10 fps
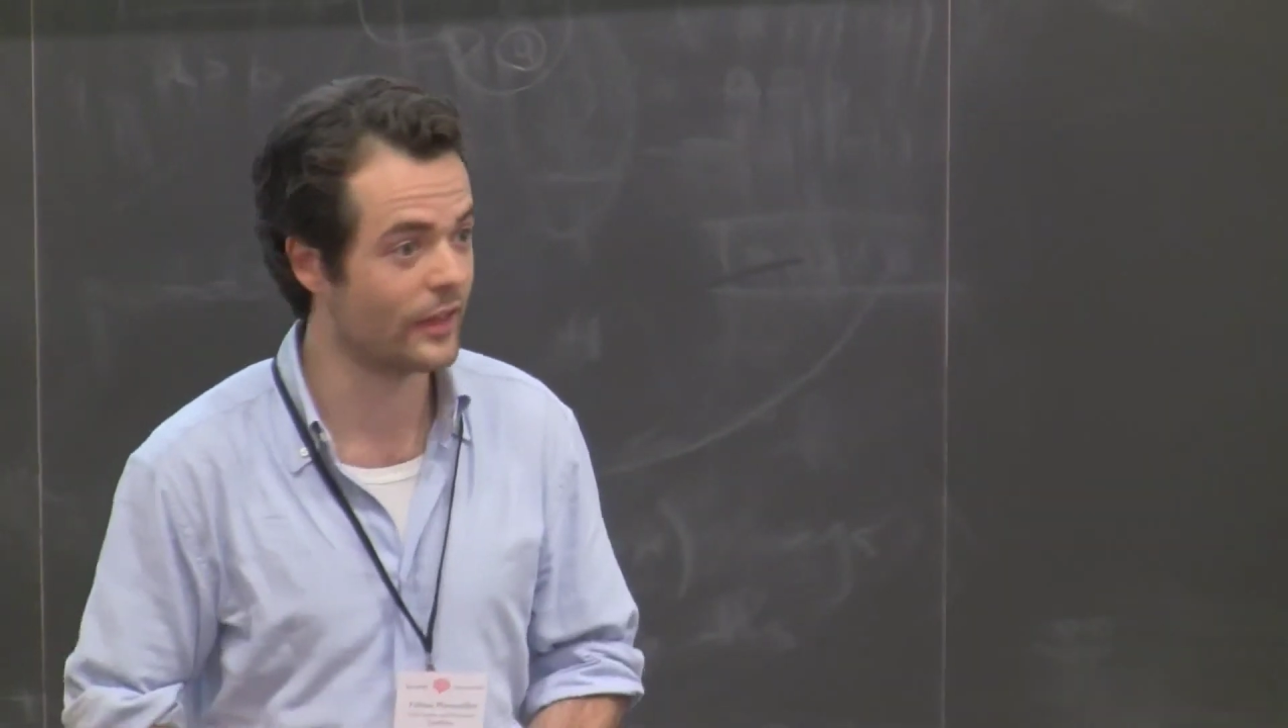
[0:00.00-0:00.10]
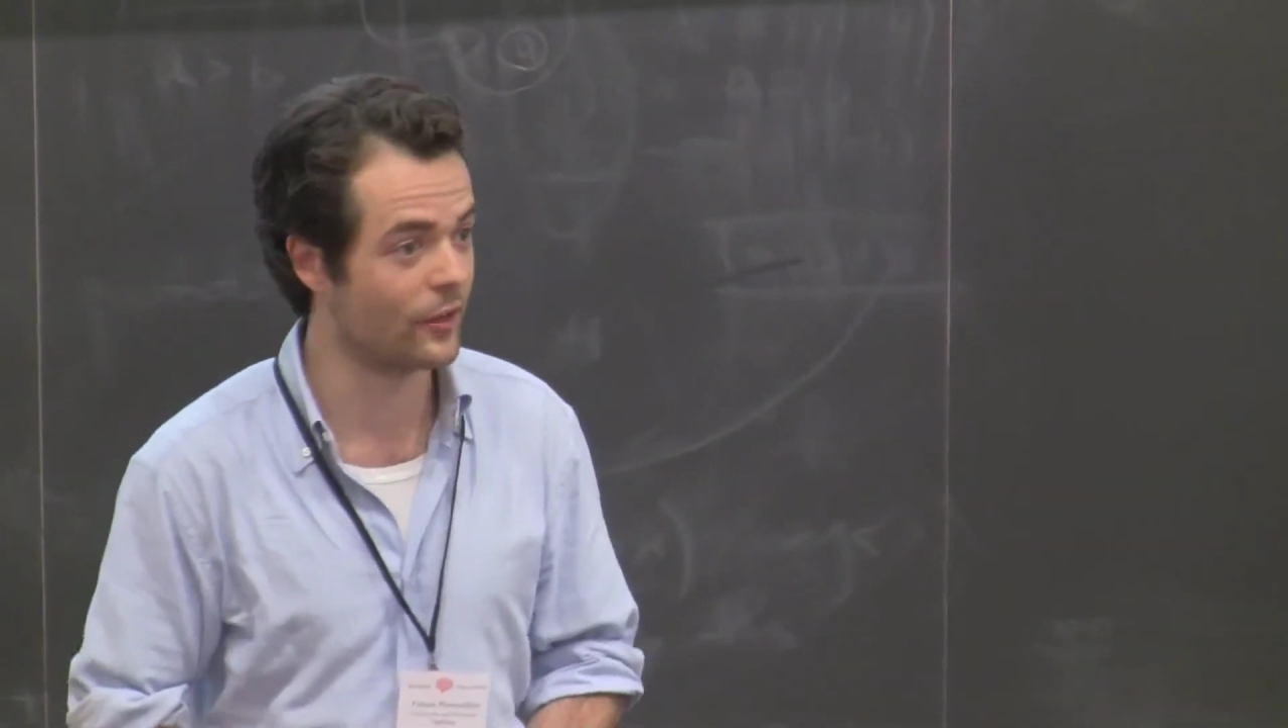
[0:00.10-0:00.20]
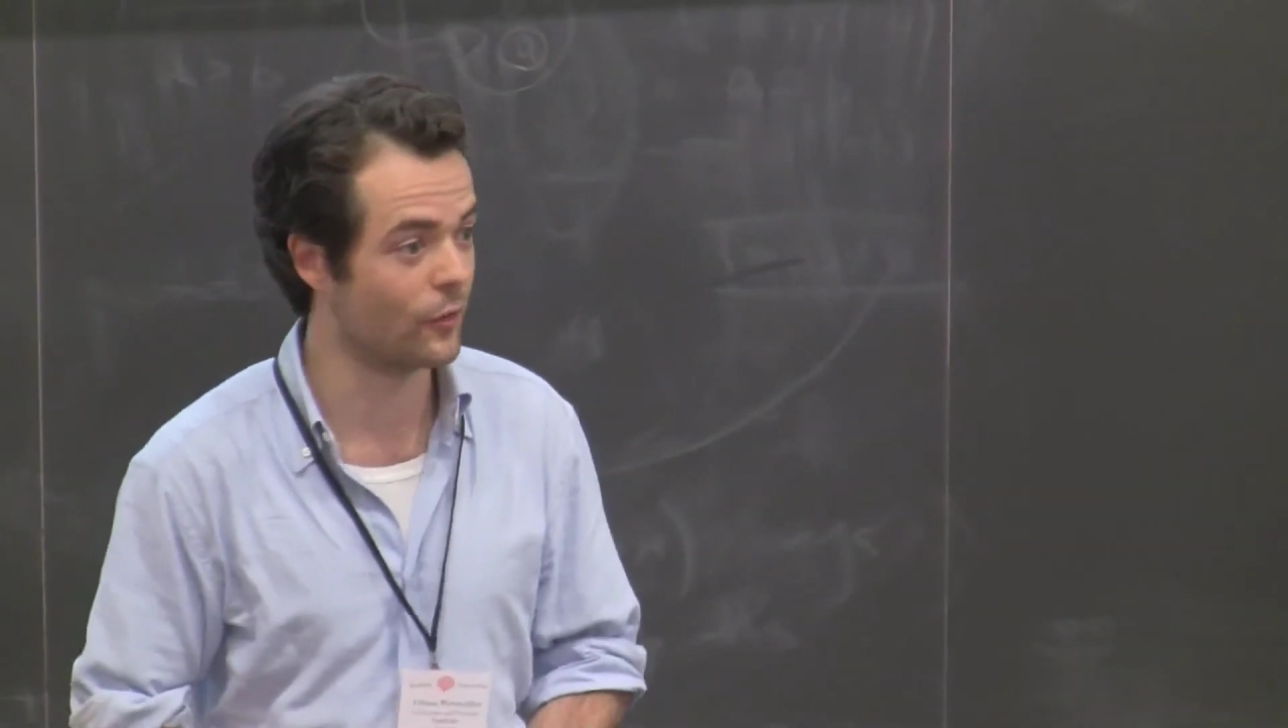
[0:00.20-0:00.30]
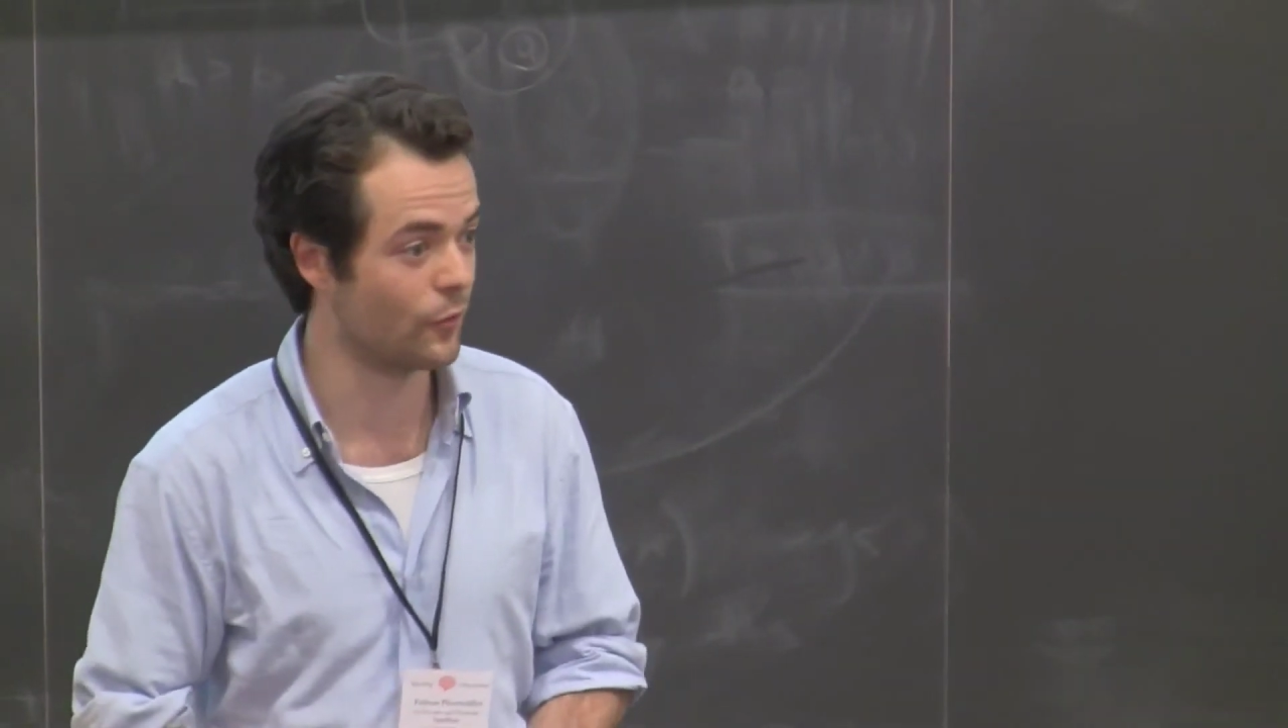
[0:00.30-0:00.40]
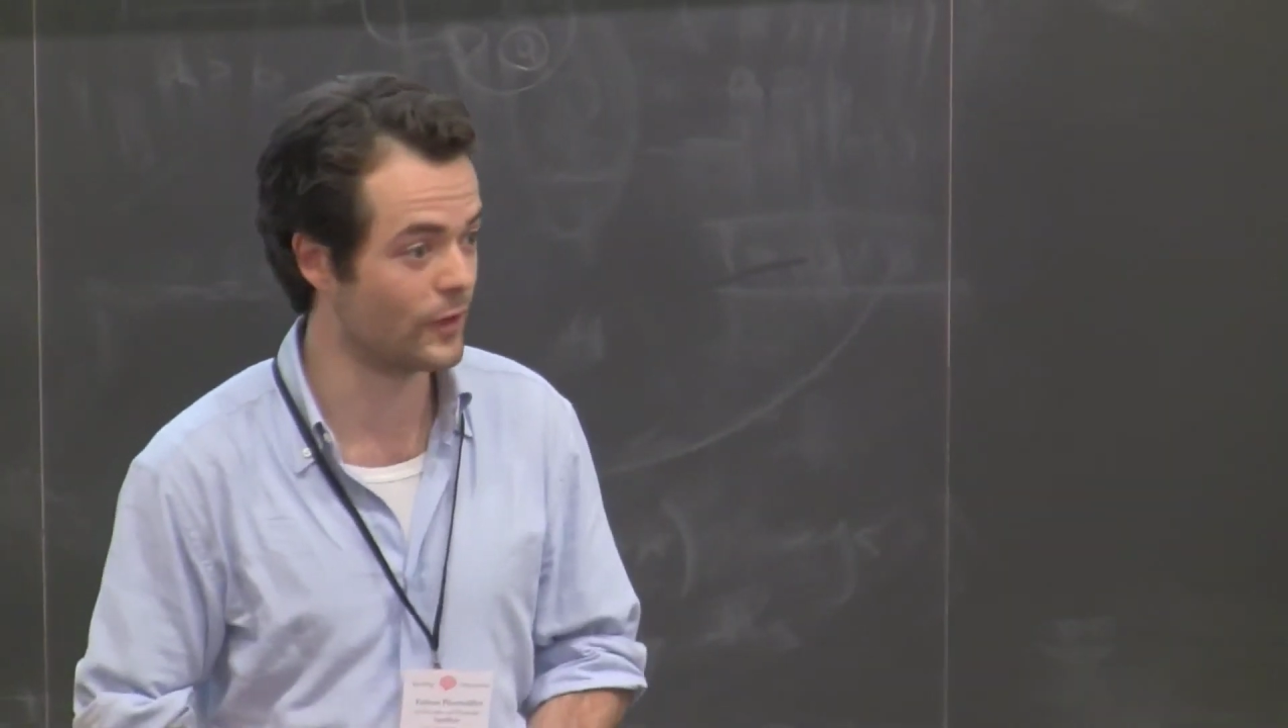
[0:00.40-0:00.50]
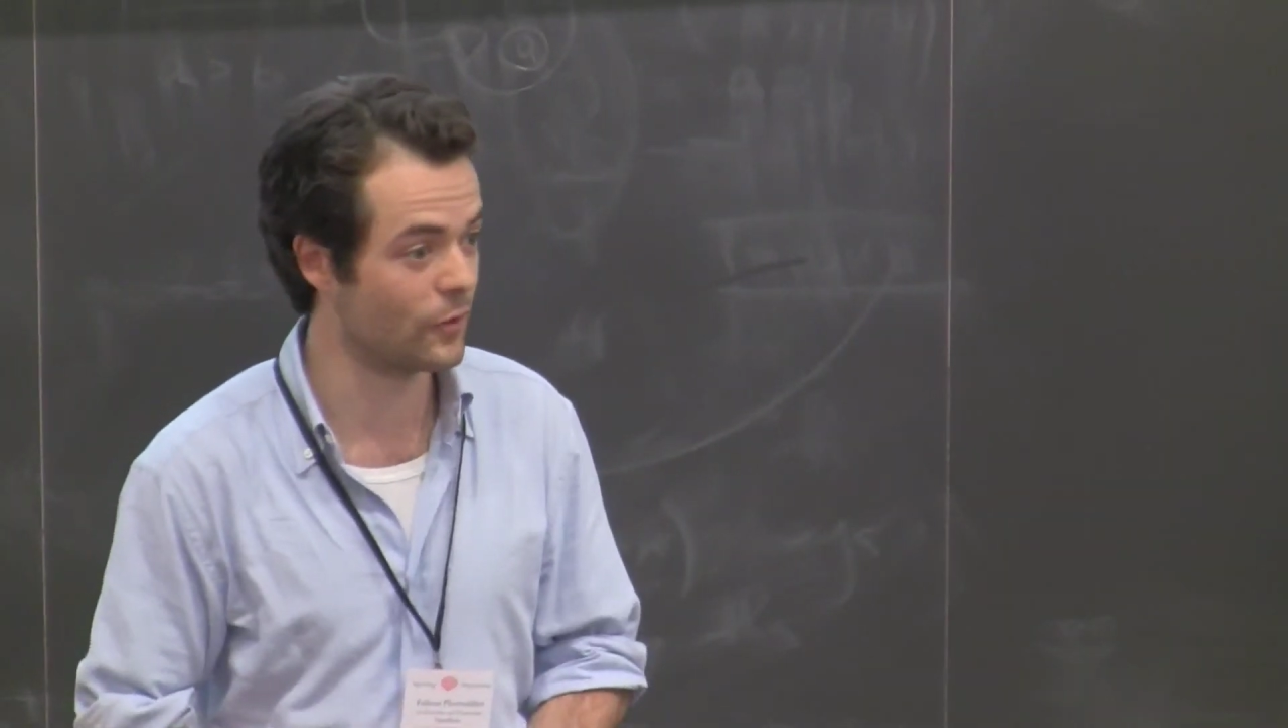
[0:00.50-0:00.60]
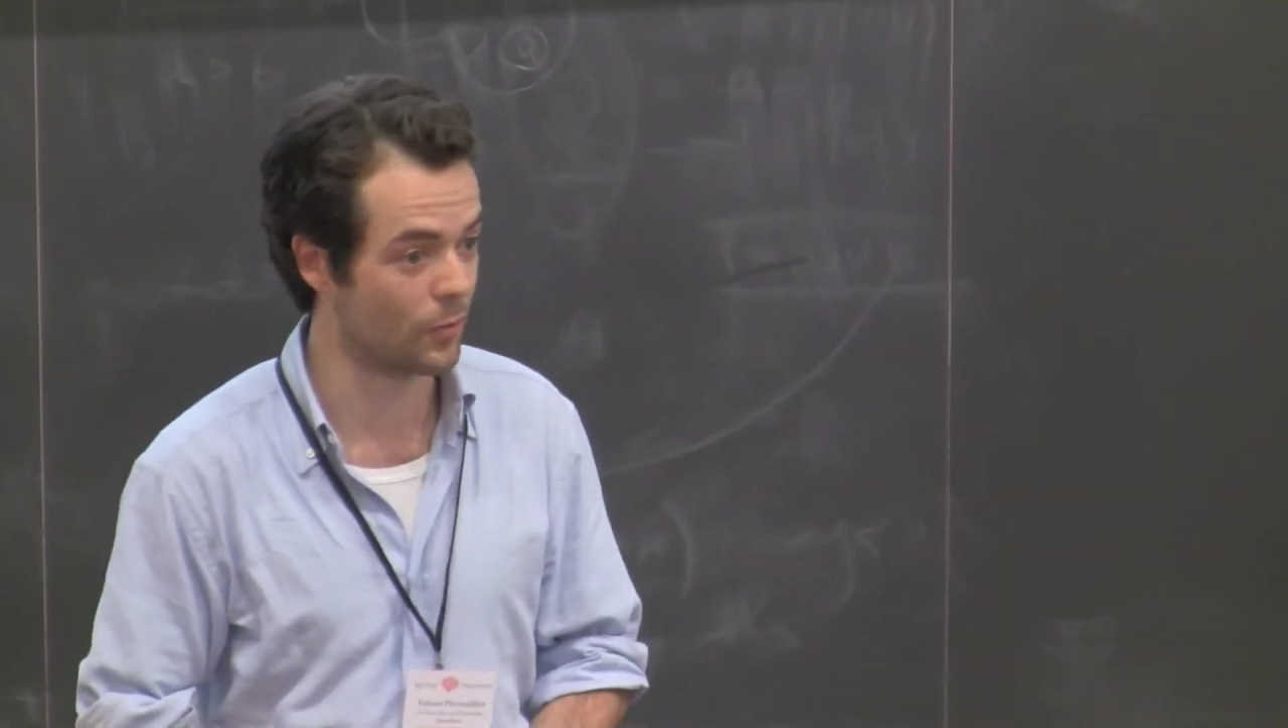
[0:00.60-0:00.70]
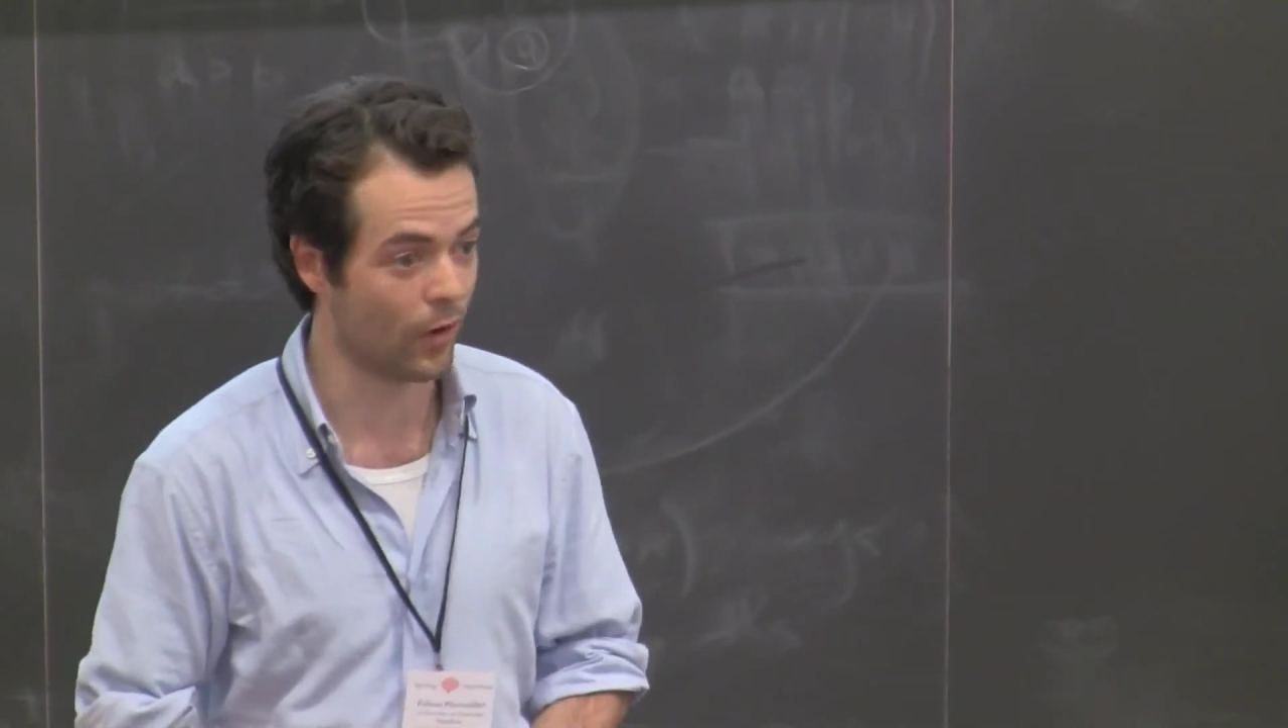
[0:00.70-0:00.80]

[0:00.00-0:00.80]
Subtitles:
that could fit your